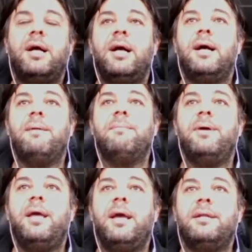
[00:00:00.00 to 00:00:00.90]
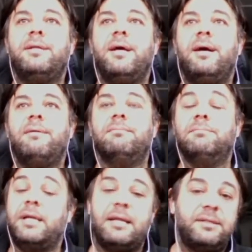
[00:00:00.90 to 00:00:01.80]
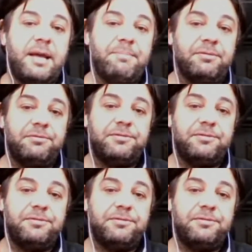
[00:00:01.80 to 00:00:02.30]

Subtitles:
And another type of